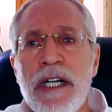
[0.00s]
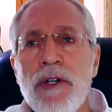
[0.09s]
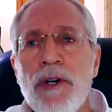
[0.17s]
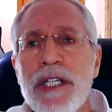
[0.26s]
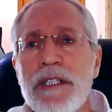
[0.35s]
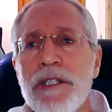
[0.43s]

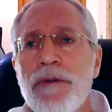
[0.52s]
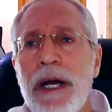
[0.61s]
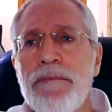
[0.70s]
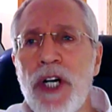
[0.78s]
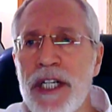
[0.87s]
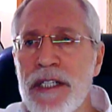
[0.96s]
According to the
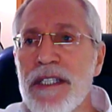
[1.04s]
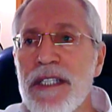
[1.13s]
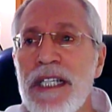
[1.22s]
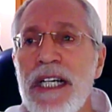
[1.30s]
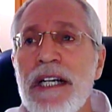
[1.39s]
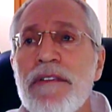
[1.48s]
Rabbanan,
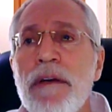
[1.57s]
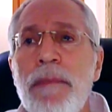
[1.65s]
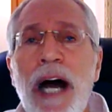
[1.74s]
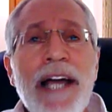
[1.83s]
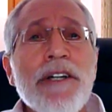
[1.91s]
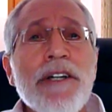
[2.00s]
the
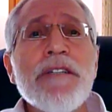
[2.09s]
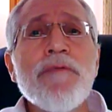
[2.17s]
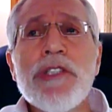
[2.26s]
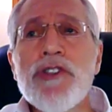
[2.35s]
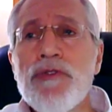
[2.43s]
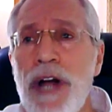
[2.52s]
buyer can
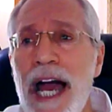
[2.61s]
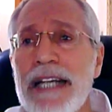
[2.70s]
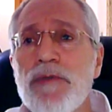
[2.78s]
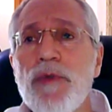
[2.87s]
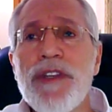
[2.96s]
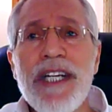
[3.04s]

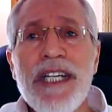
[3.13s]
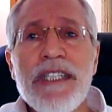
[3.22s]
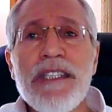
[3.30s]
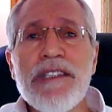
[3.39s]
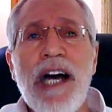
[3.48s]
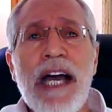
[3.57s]
retract within
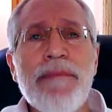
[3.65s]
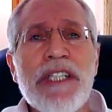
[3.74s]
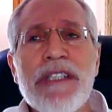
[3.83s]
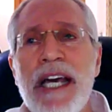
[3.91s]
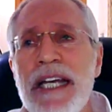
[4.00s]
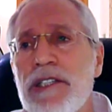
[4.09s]
the time
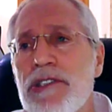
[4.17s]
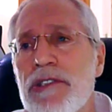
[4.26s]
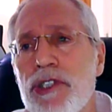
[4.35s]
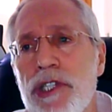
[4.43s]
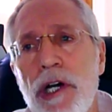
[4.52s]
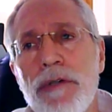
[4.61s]
it takes to
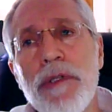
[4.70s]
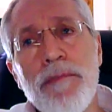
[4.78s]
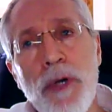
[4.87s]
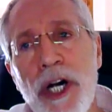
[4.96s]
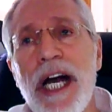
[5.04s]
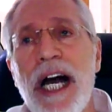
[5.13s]
show the
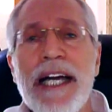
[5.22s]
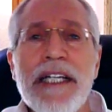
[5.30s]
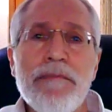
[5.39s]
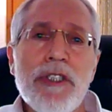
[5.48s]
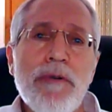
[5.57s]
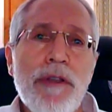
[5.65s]
bought
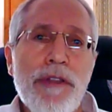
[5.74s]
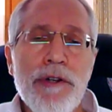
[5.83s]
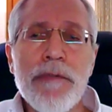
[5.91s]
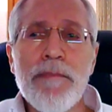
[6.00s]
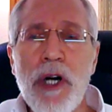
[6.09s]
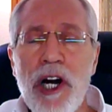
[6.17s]
item to a
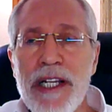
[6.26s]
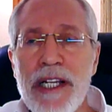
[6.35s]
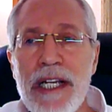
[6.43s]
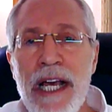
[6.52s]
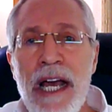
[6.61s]
third party.